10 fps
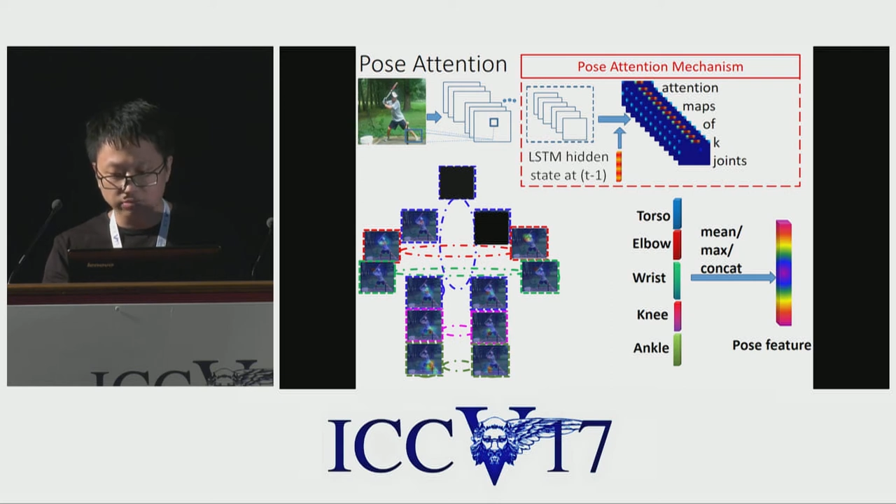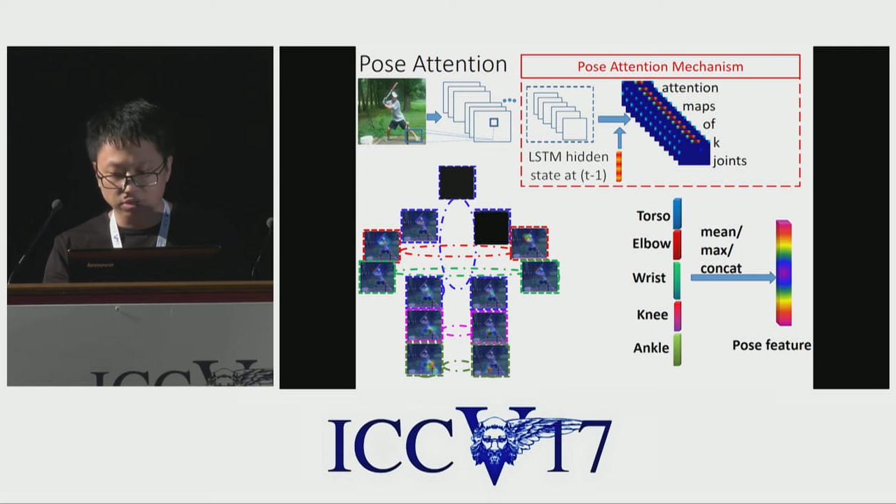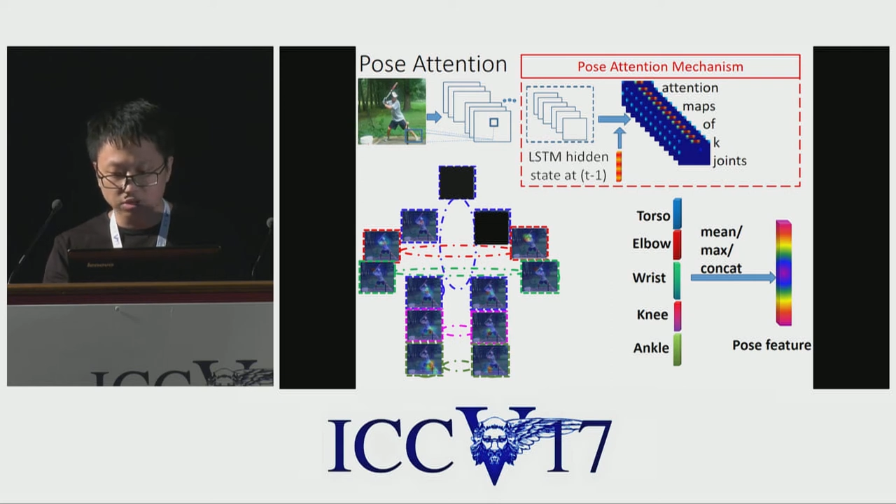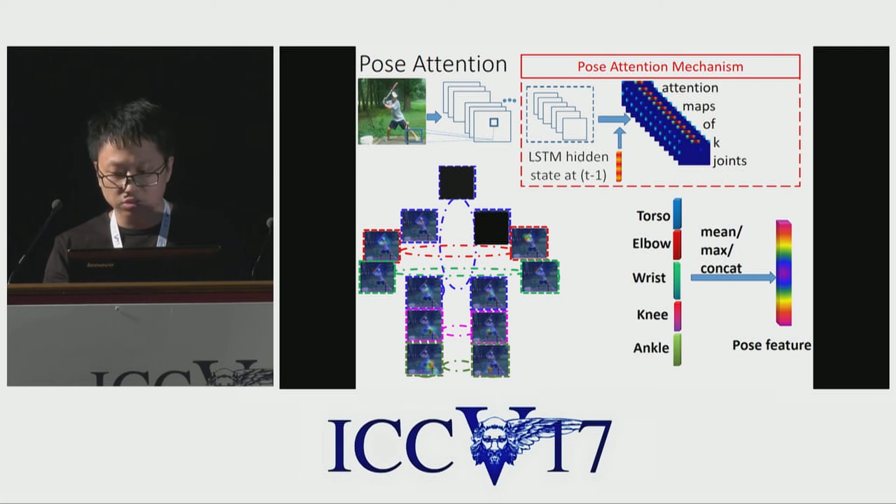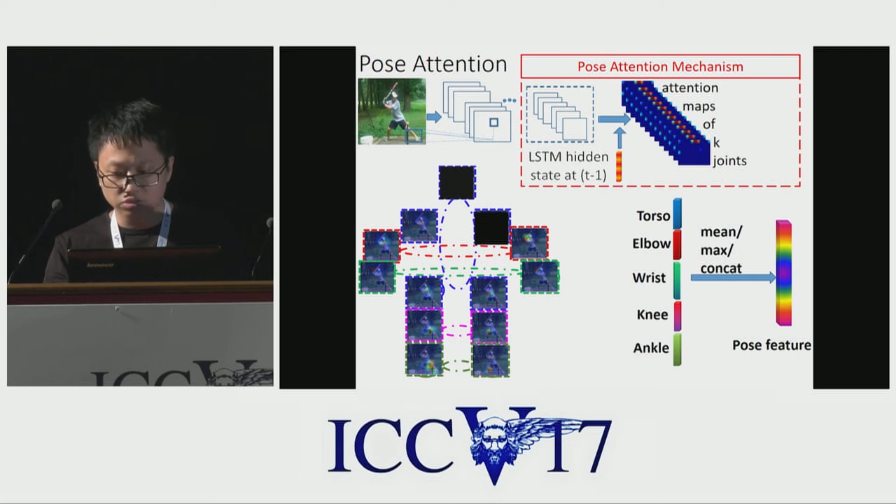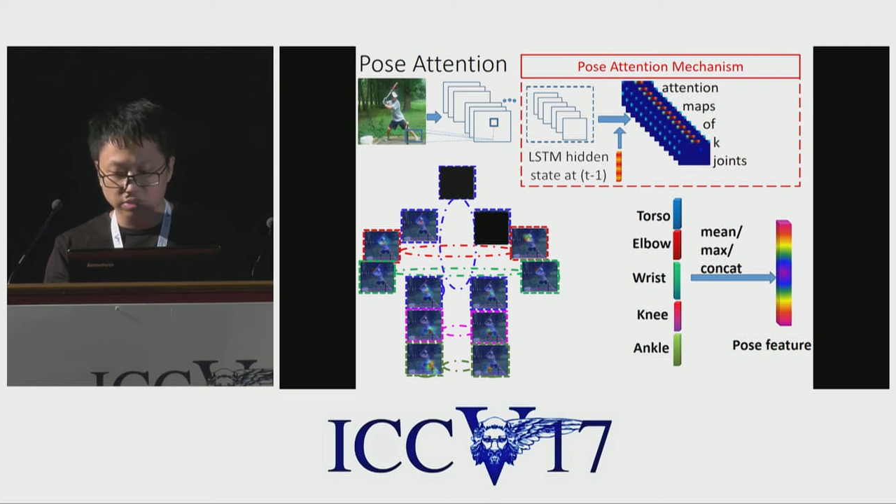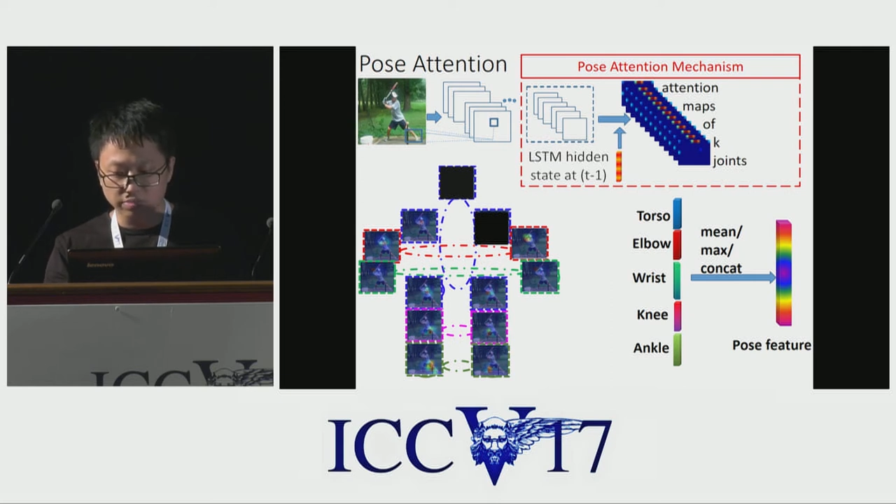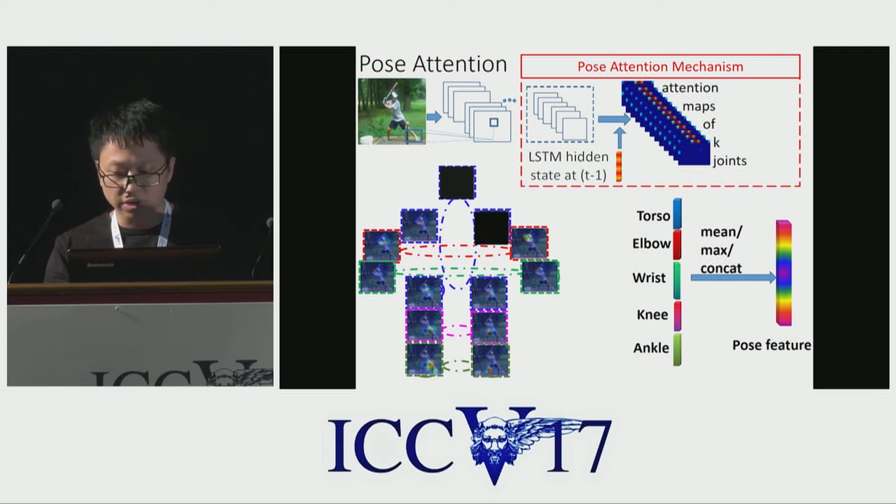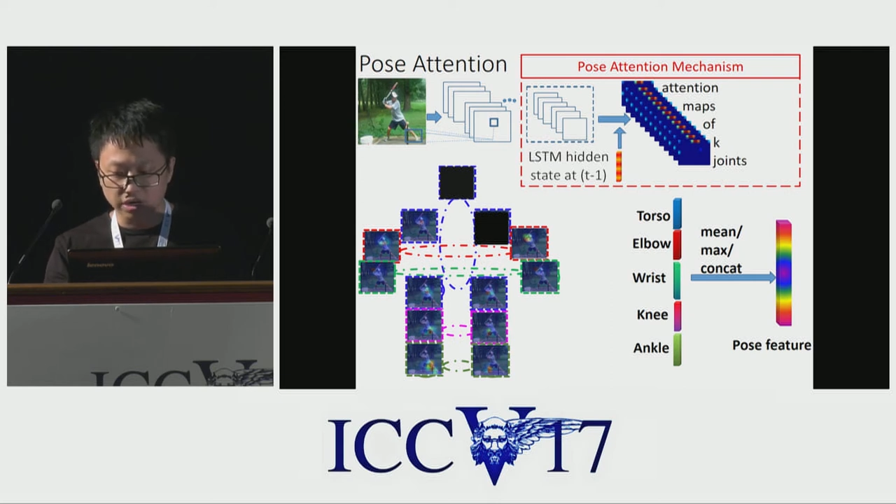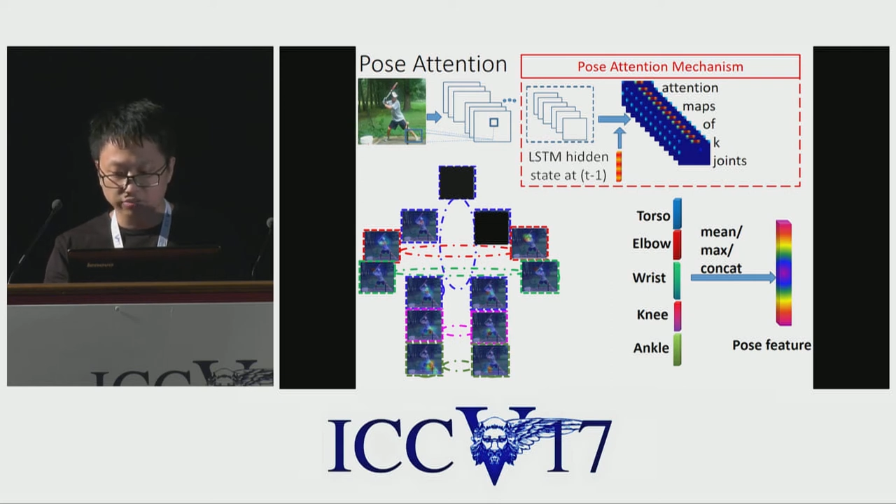all human
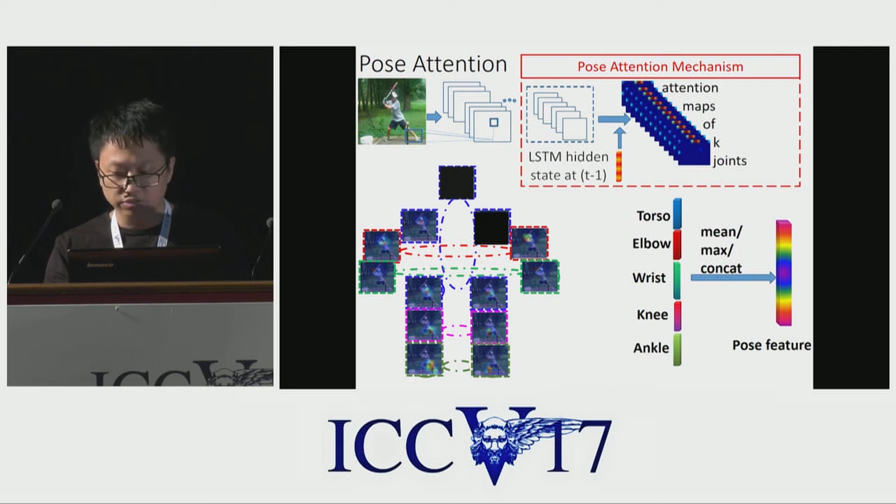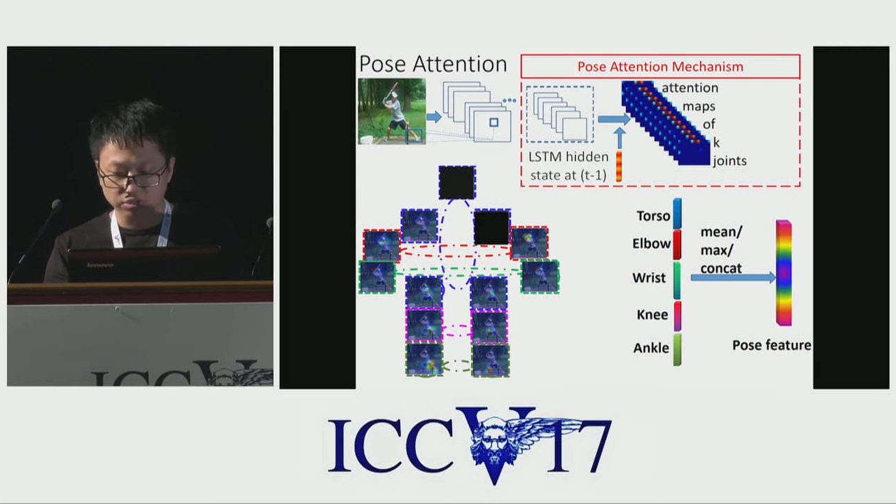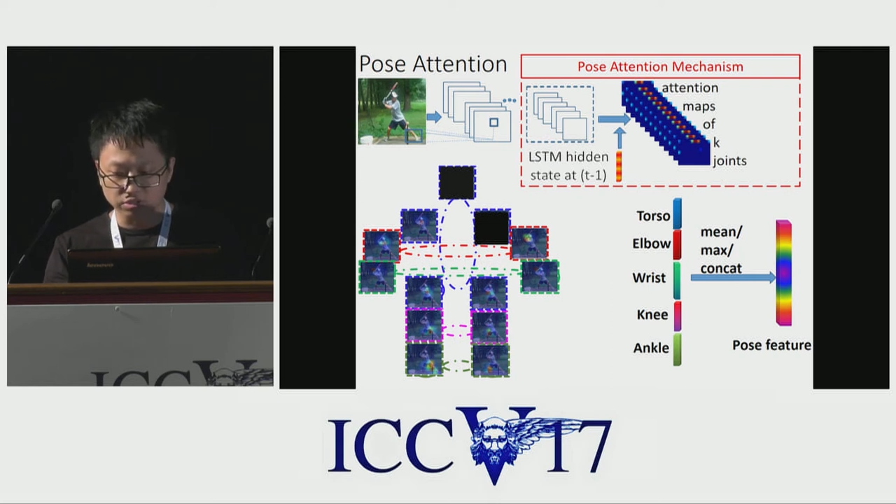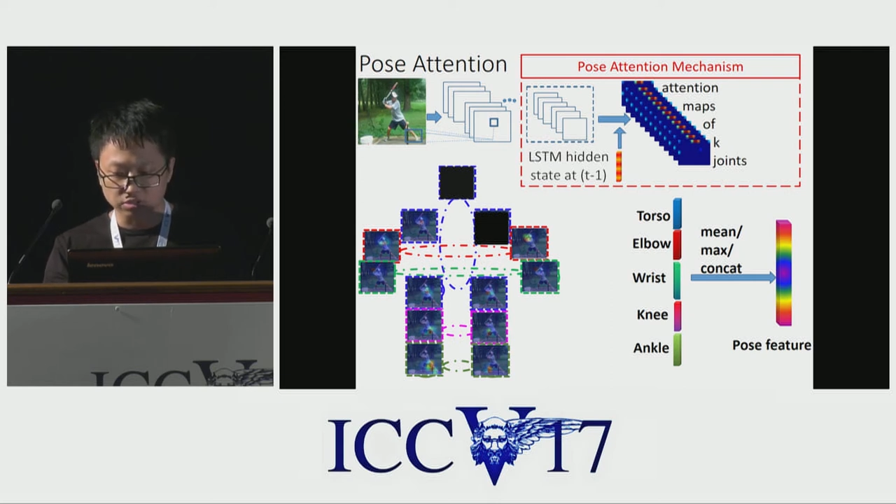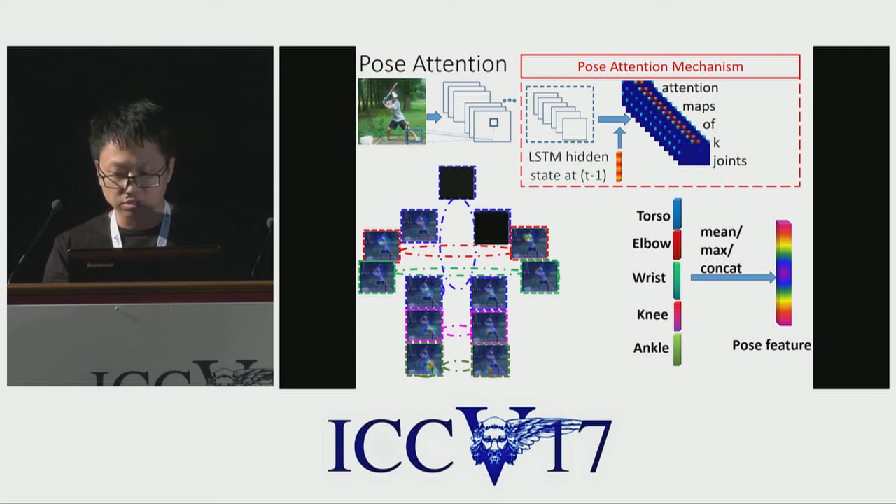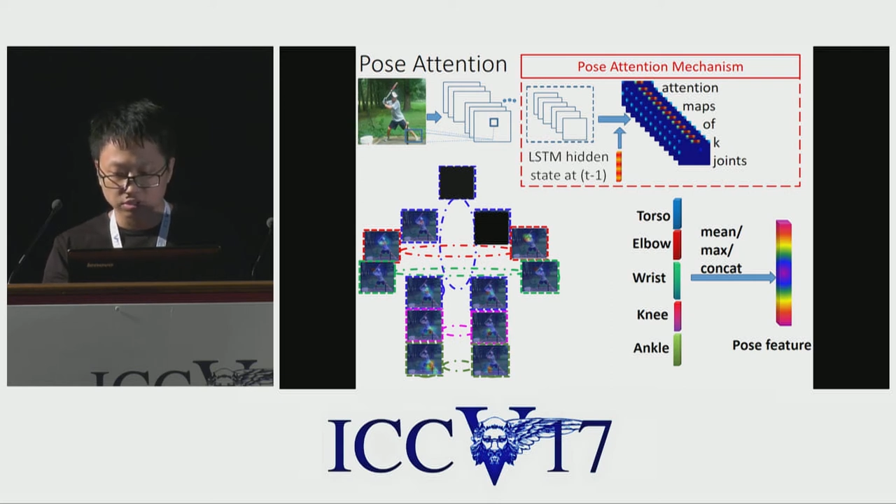part features.